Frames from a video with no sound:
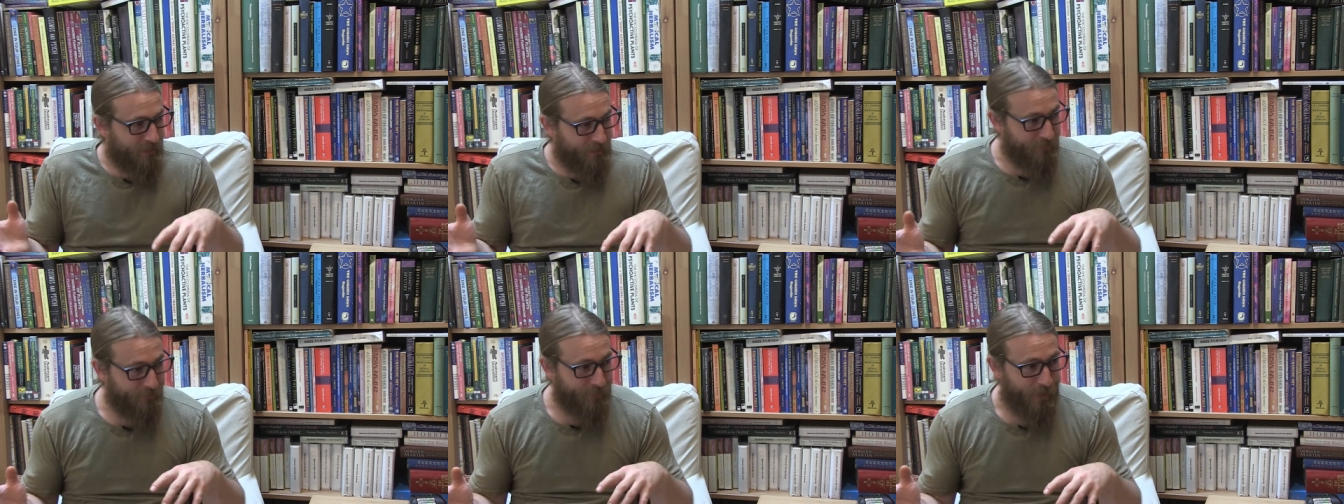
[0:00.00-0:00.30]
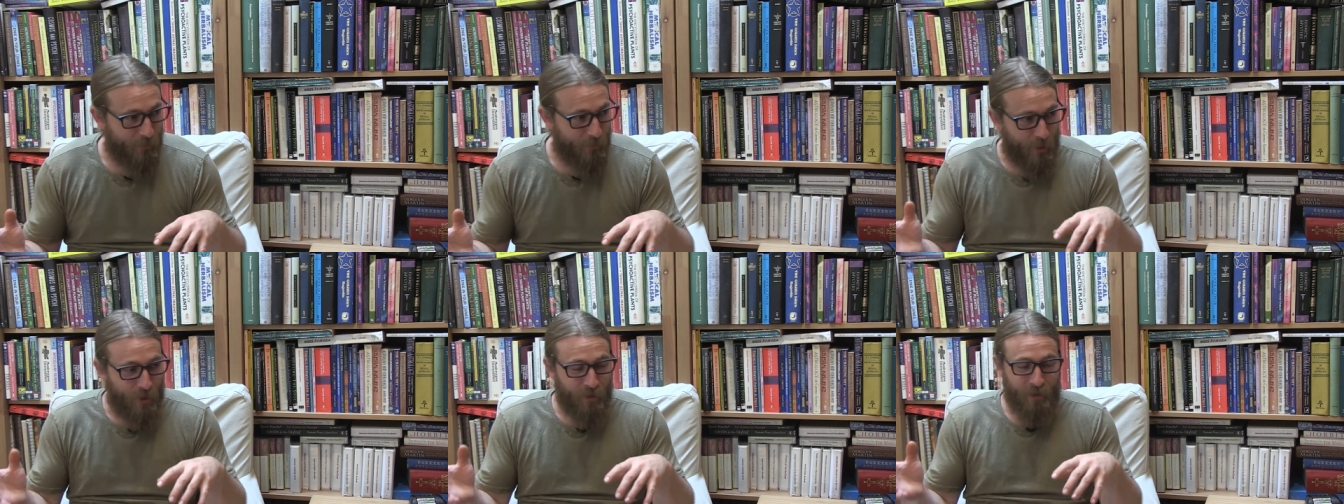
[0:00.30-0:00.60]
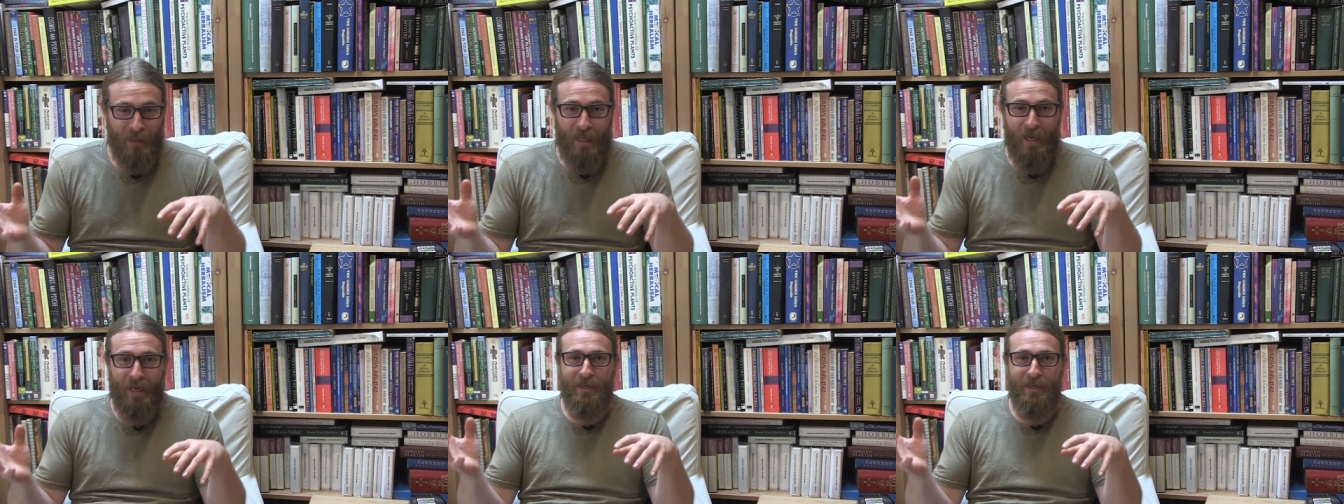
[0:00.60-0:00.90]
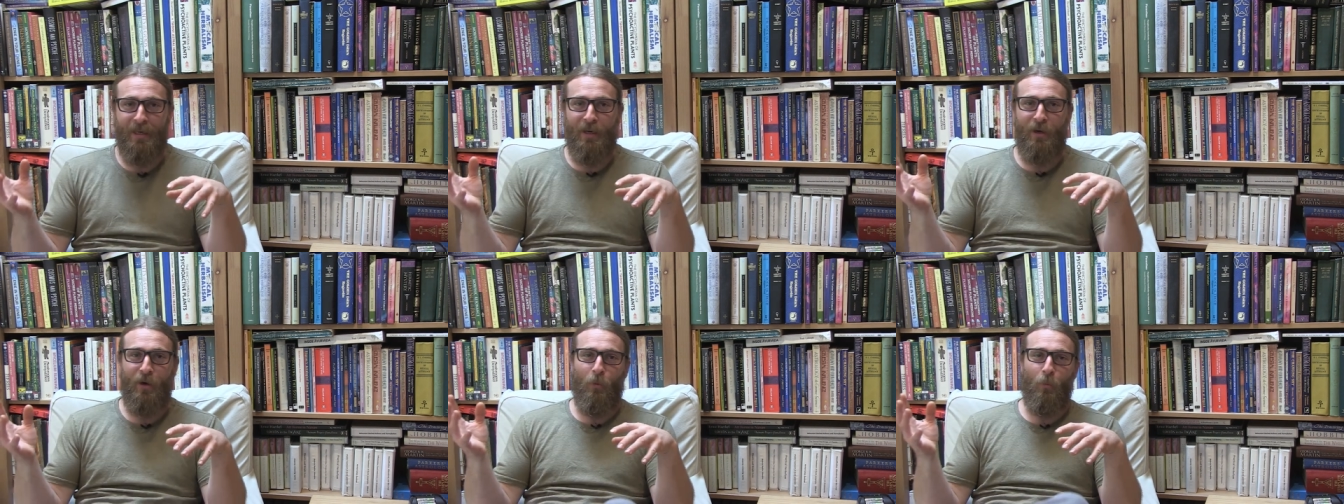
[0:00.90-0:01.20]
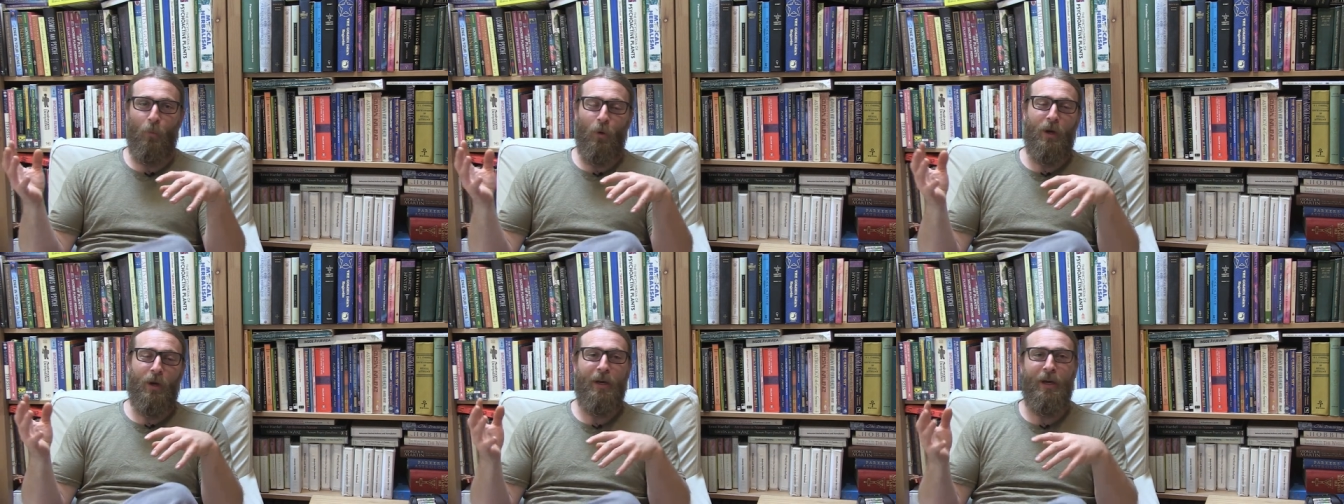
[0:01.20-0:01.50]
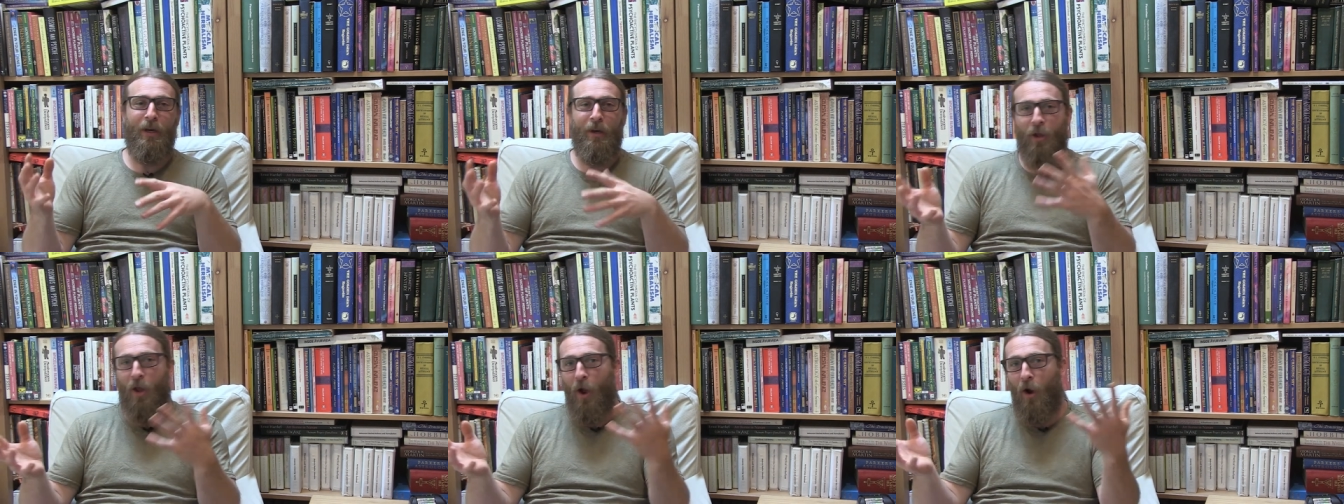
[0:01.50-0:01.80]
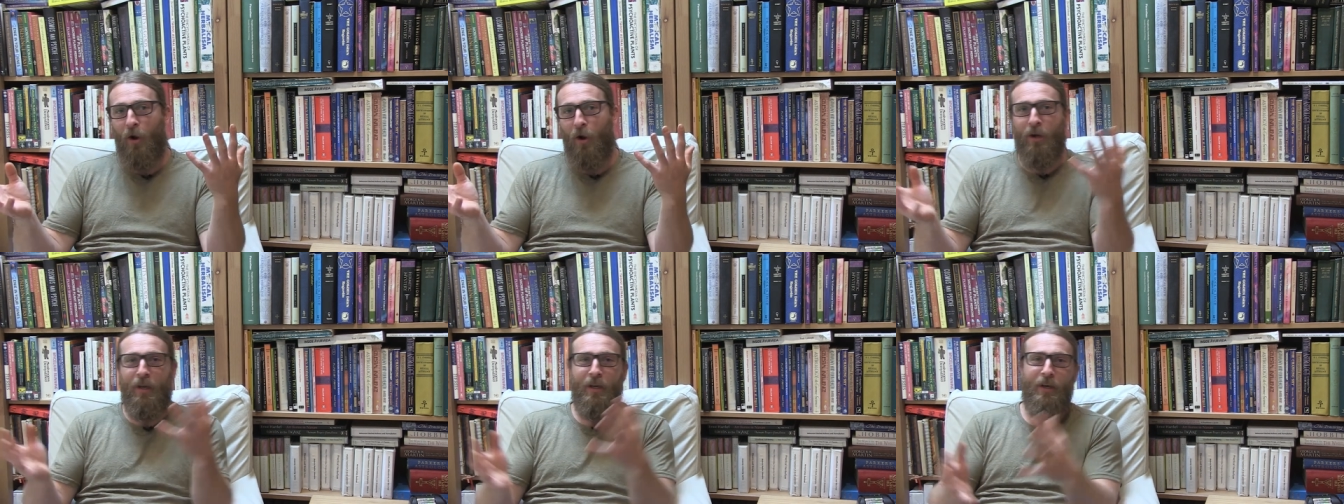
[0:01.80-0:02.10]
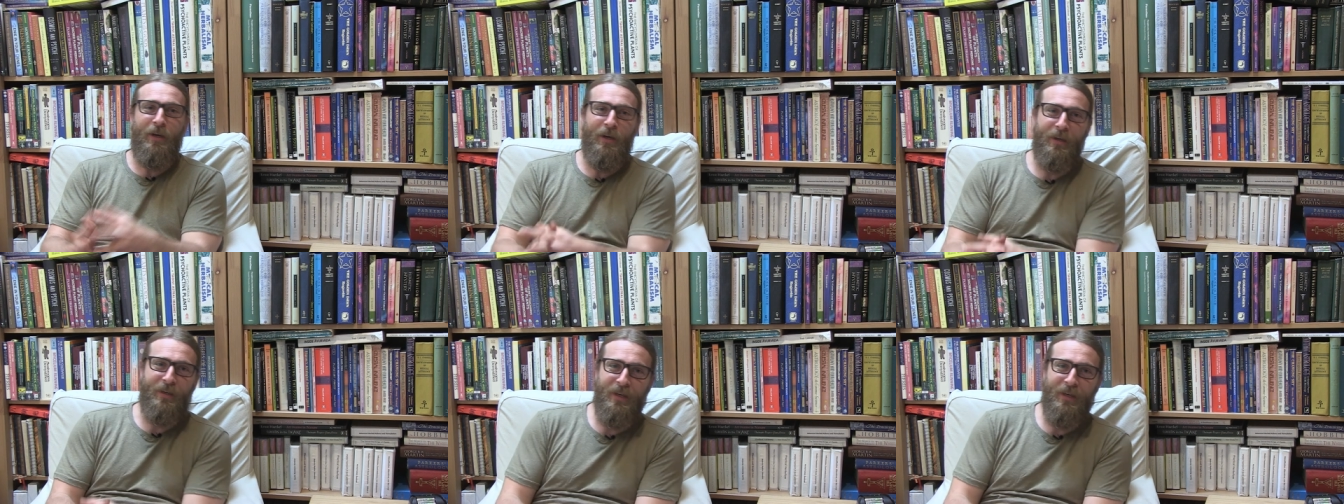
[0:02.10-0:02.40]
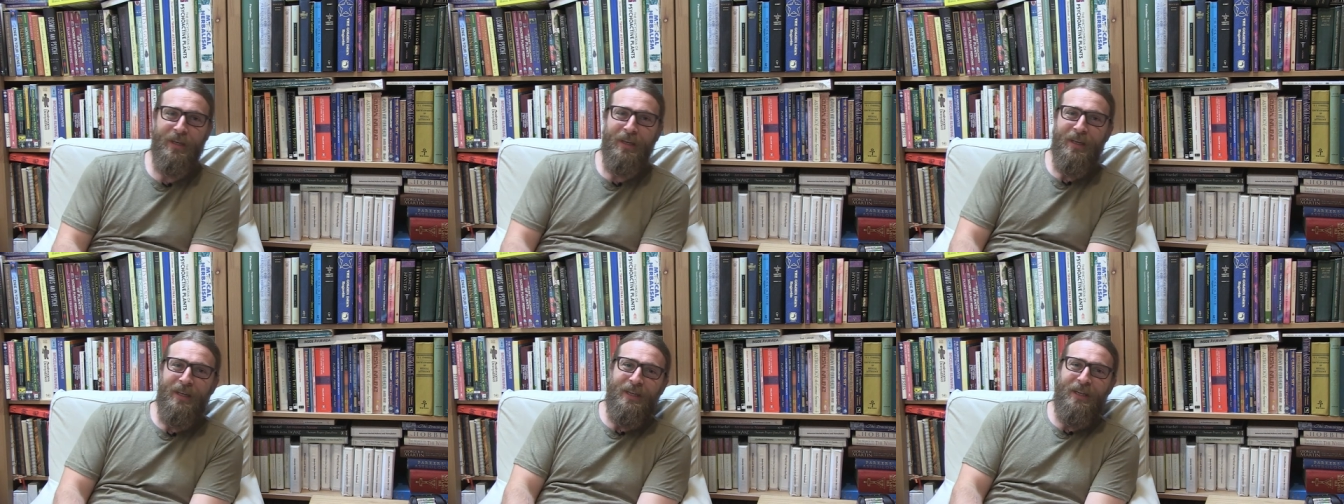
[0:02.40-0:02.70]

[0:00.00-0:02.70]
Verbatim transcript: live out on land and are working in a garden and,